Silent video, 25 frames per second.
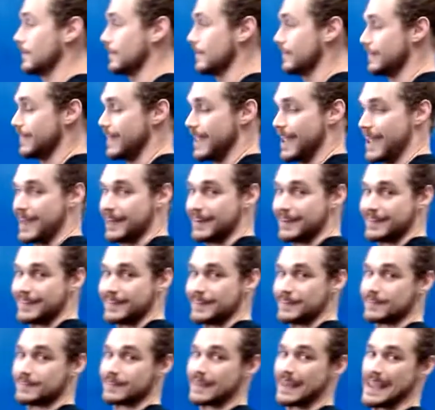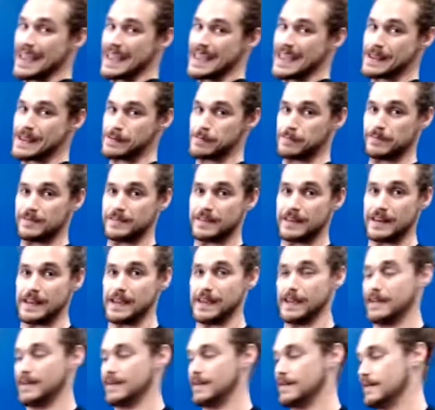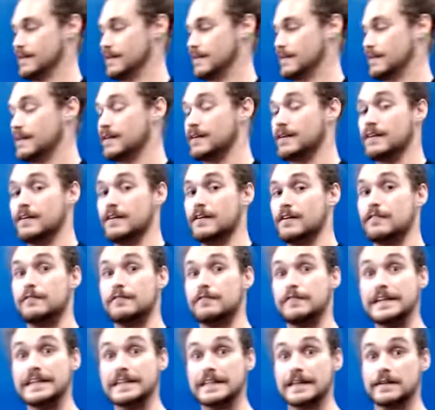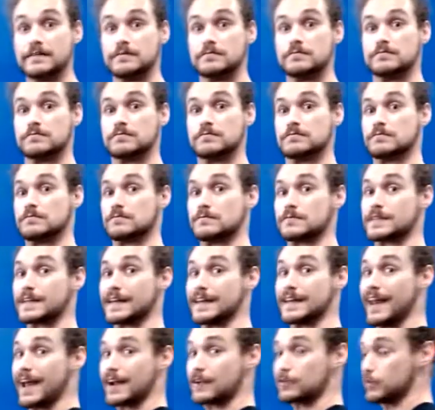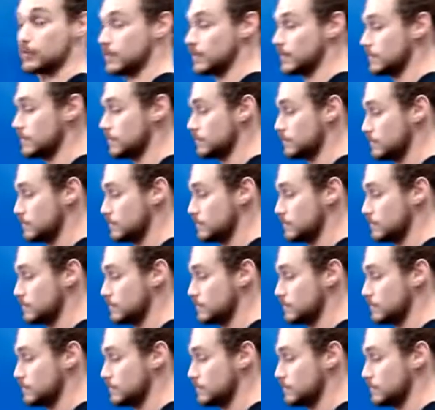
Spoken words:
That is the aim today. Feel it, connect with it.